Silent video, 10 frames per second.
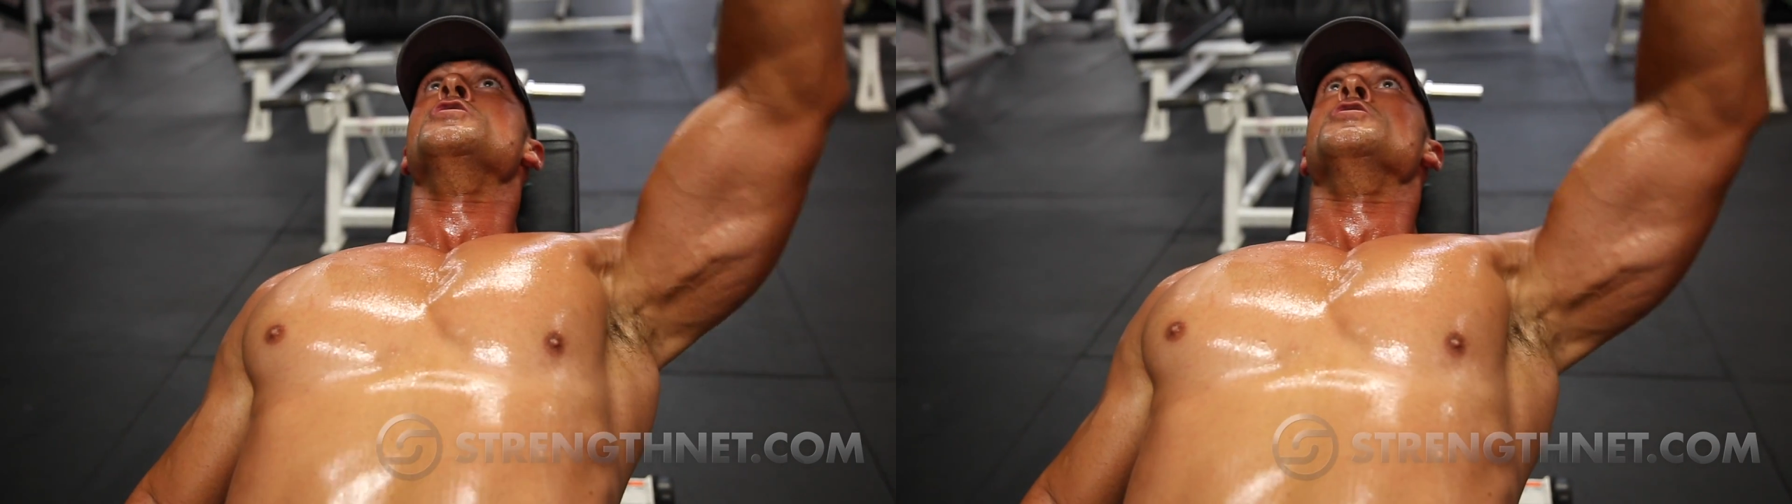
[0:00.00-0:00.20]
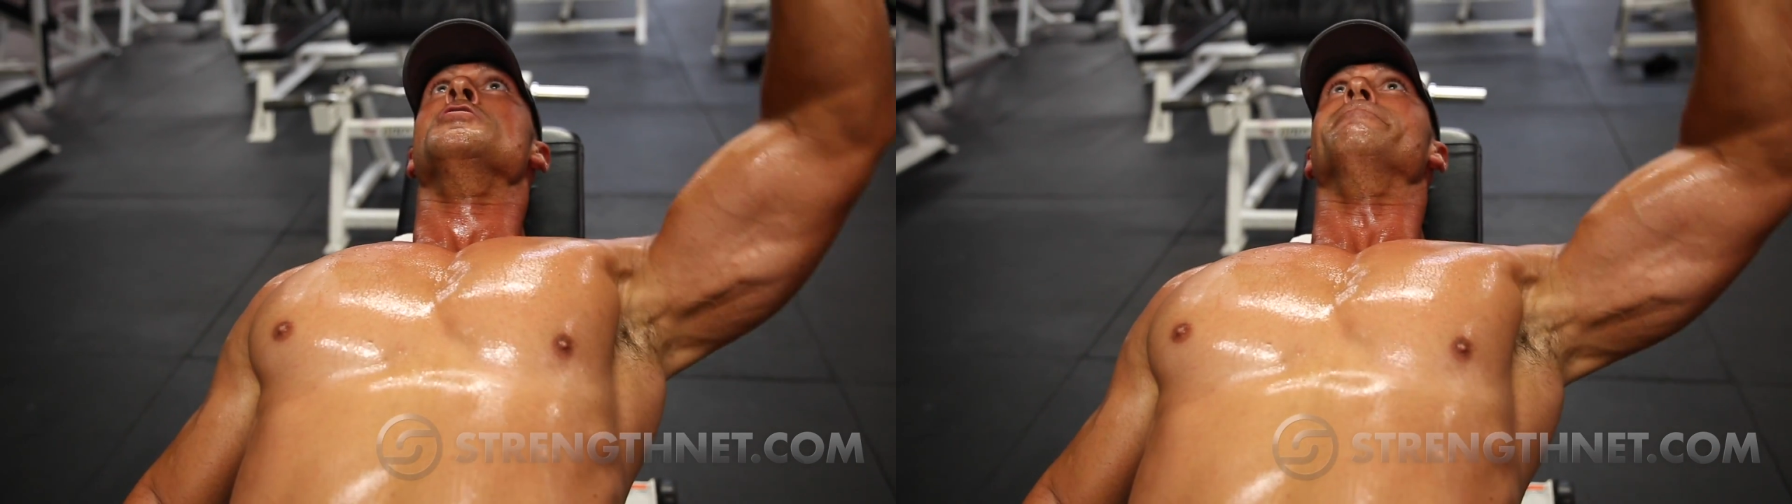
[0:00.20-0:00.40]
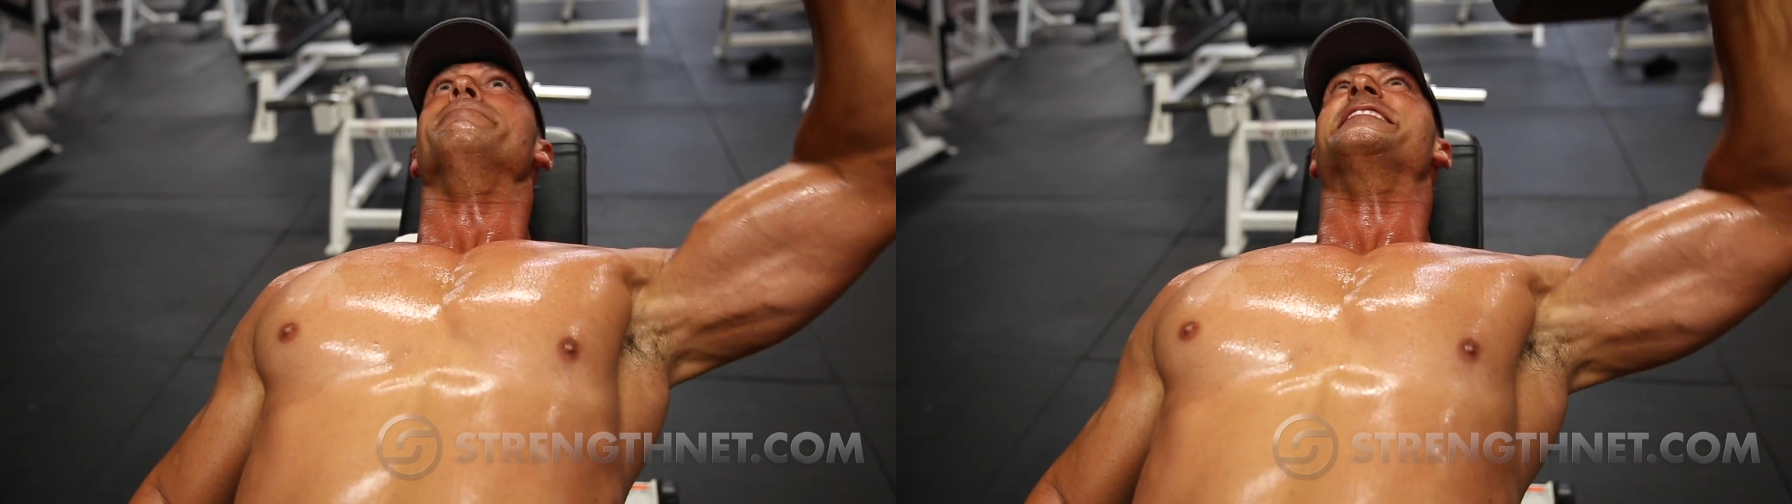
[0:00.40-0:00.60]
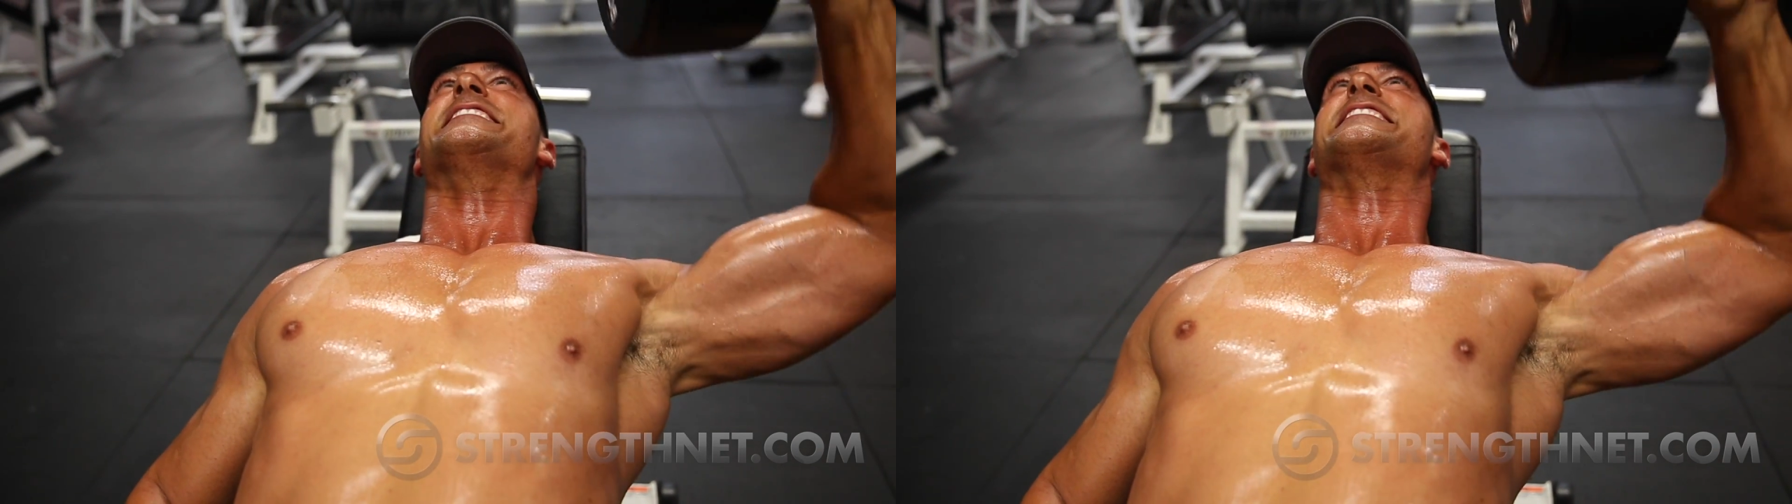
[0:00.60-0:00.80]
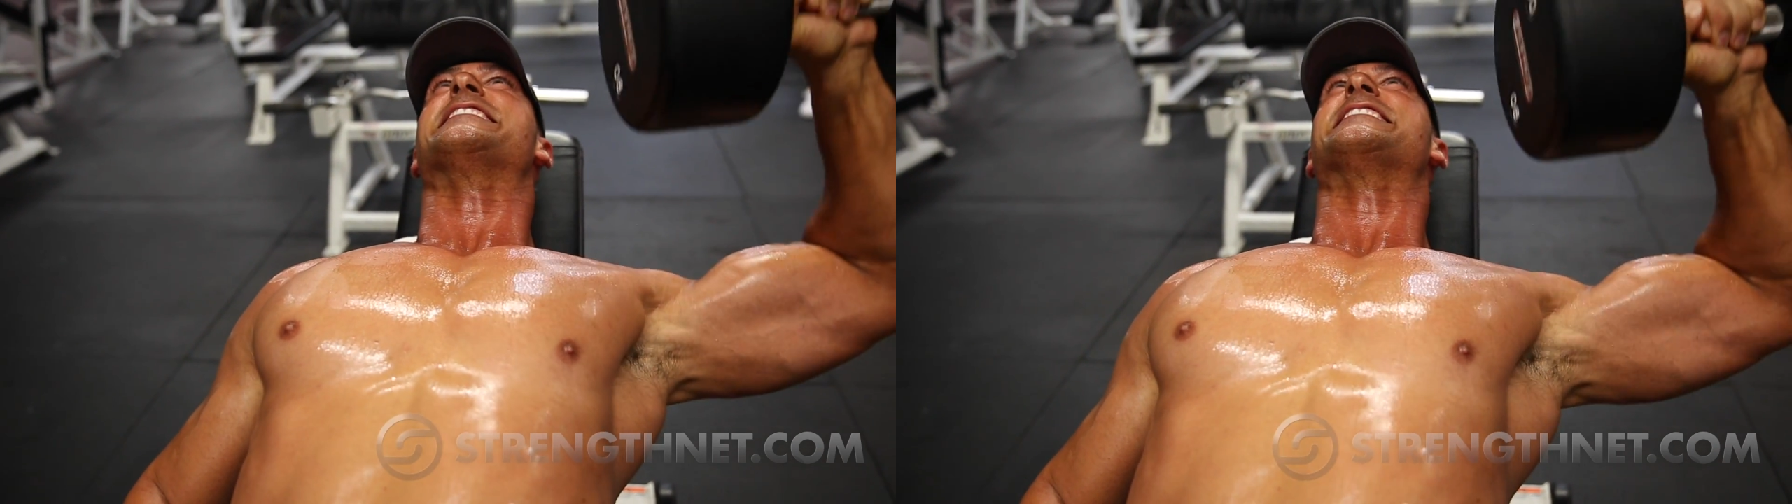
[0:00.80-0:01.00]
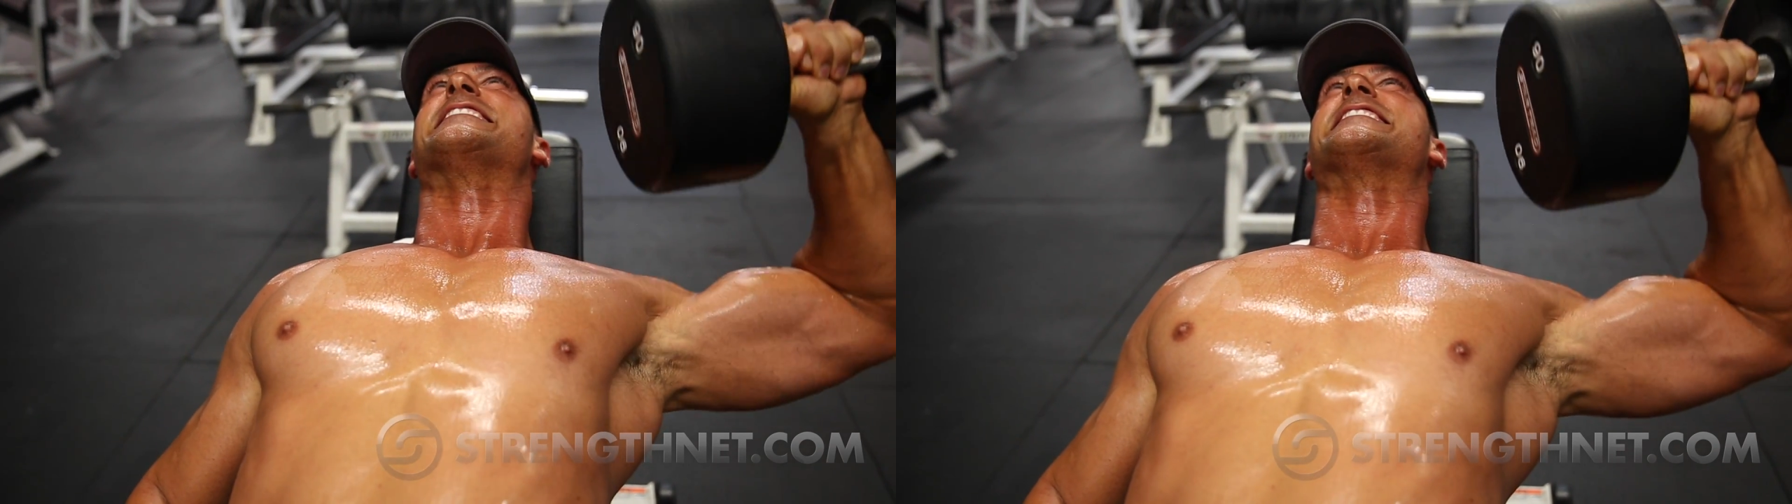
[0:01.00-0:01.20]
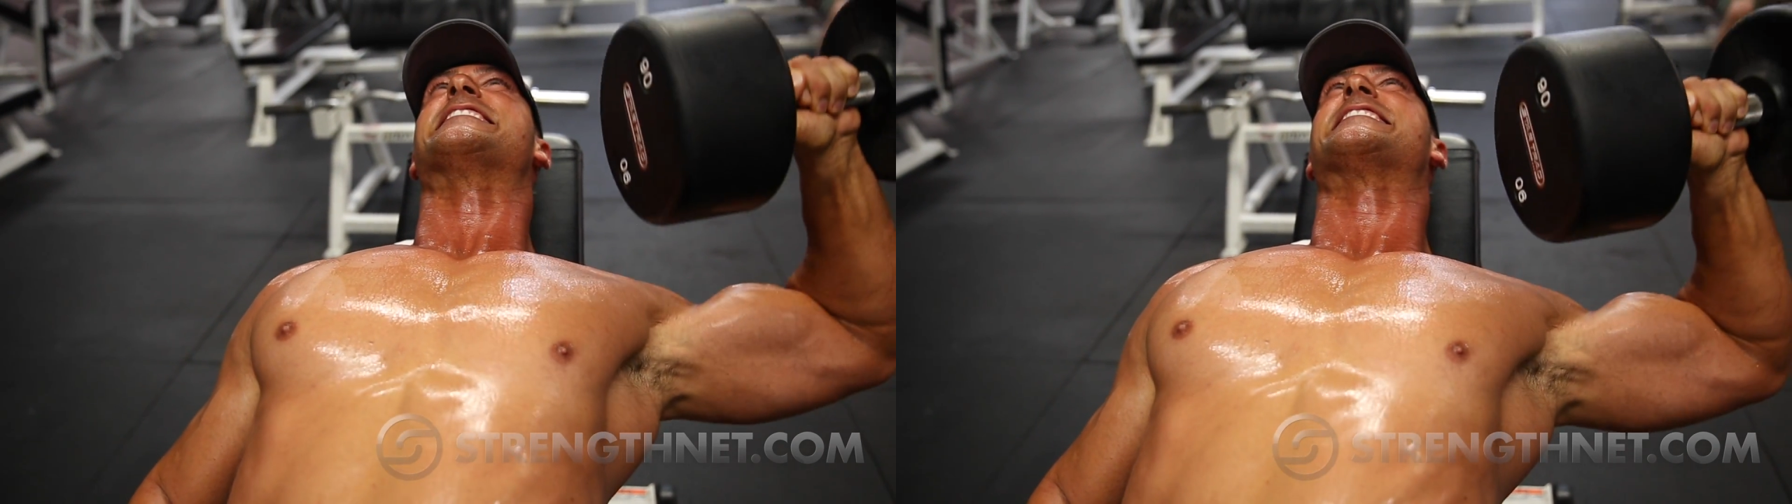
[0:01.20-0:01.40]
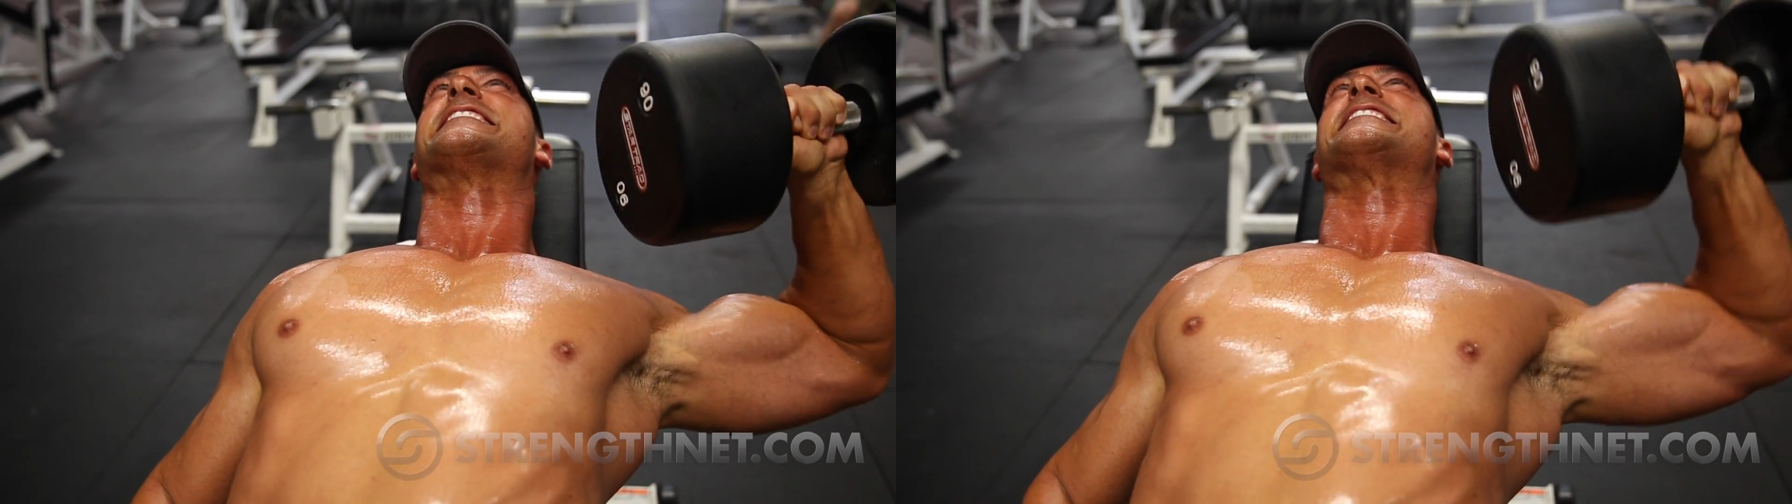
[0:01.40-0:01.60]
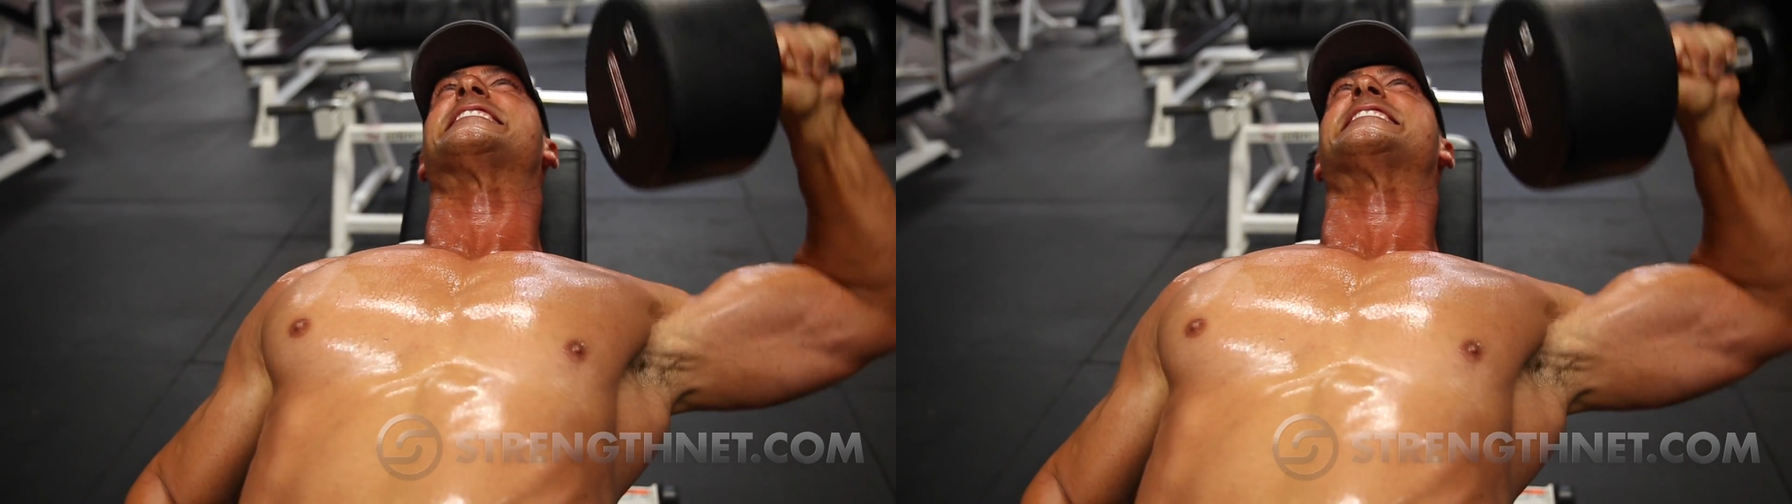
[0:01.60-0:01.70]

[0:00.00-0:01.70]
had guys that competed,